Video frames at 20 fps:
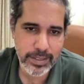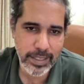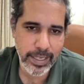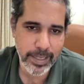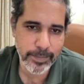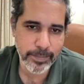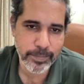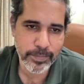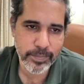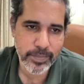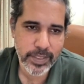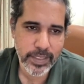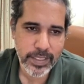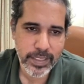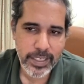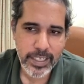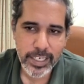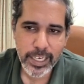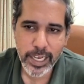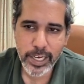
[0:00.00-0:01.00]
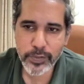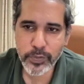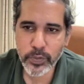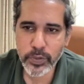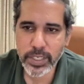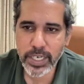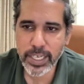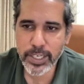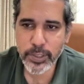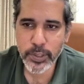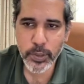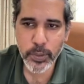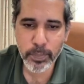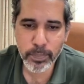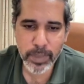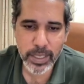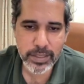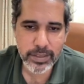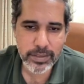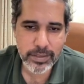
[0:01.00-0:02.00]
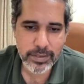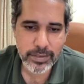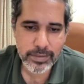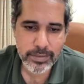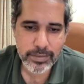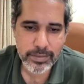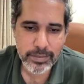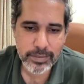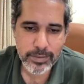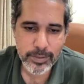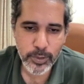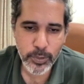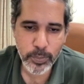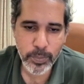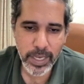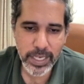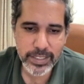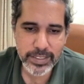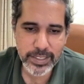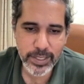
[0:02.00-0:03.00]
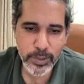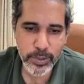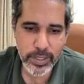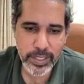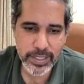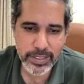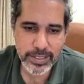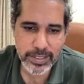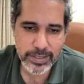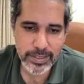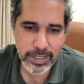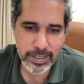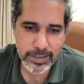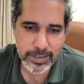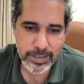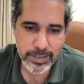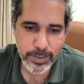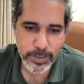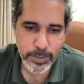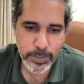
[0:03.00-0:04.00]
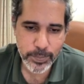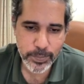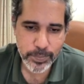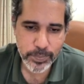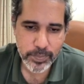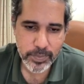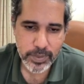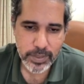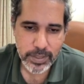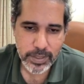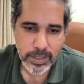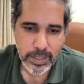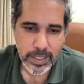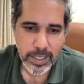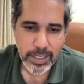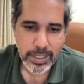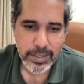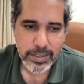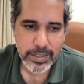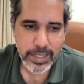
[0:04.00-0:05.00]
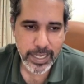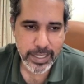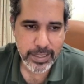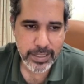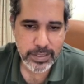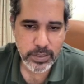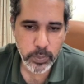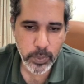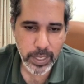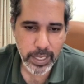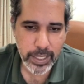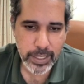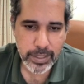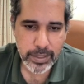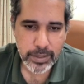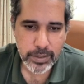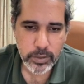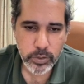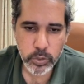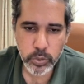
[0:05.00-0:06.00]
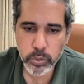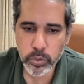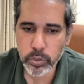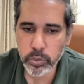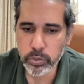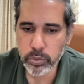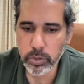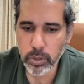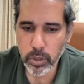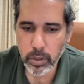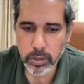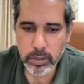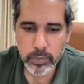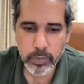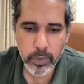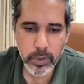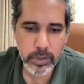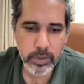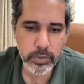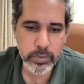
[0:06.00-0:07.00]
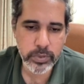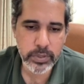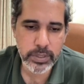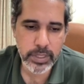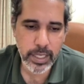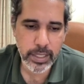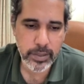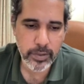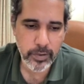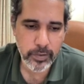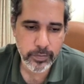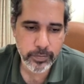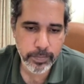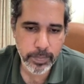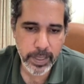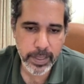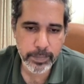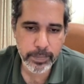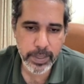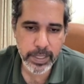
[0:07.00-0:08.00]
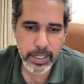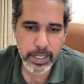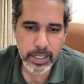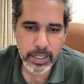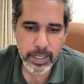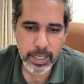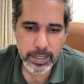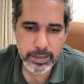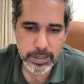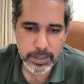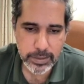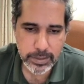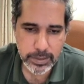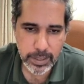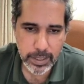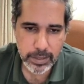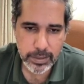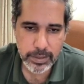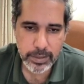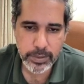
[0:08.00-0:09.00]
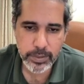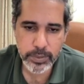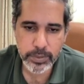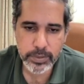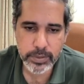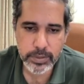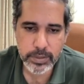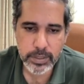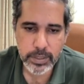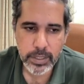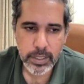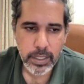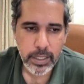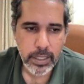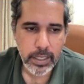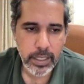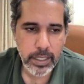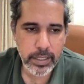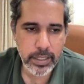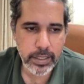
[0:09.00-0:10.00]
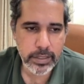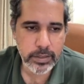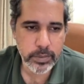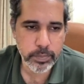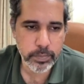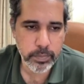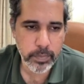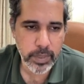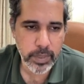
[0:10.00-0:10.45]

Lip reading: this game, it would take you a month to max out a SSR hero. That is why you do not want to start off by building SSR heroes. It is